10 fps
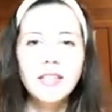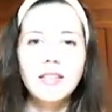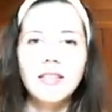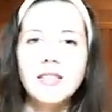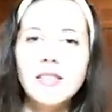
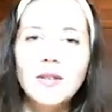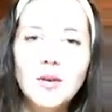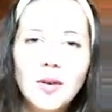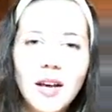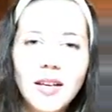There's
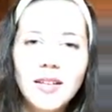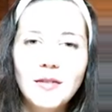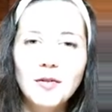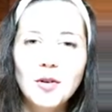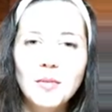no like
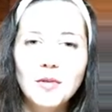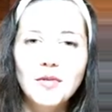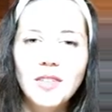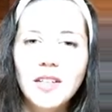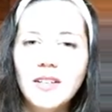form of
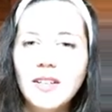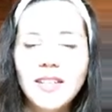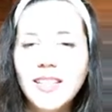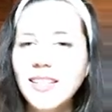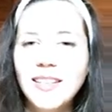
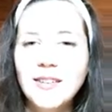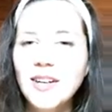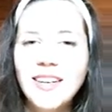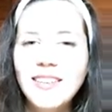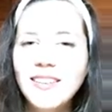hierarchy or
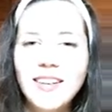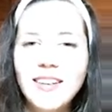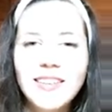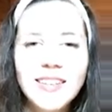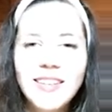
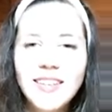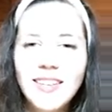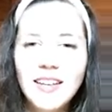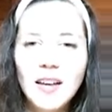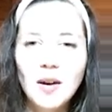anything.
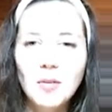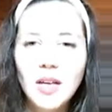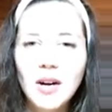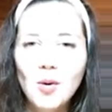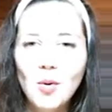We
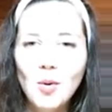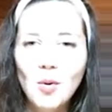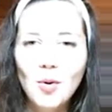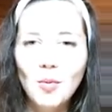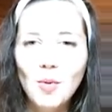are
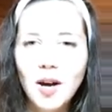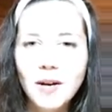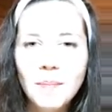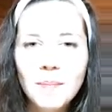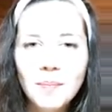all one.